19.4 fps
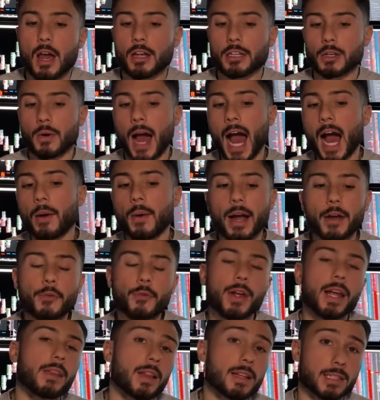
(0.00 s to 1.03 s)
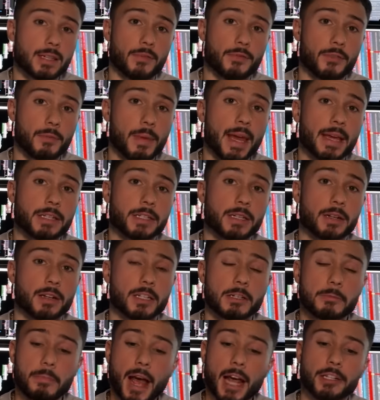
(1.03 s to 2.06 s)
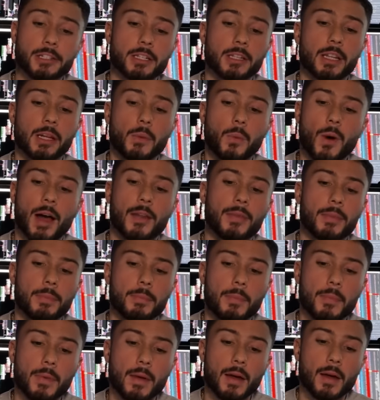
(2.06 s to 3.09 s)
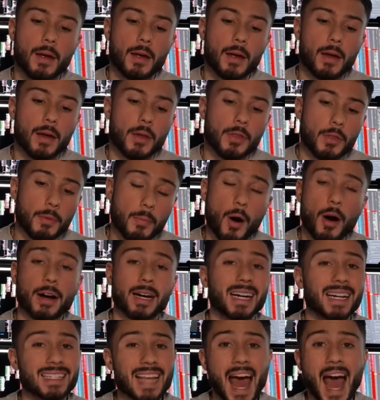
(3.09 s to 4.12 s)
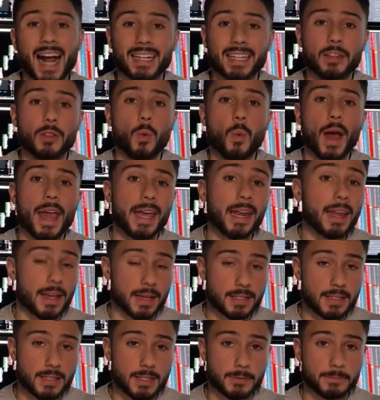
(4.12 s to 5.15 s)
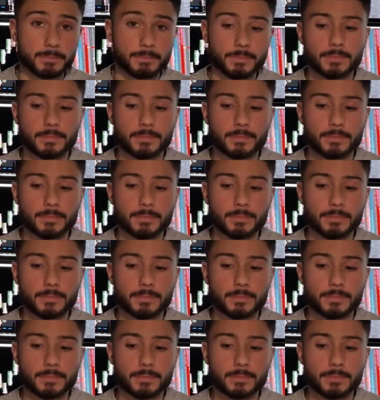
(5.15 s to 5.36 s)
So how I read this information, especially when the market is acting the way it is,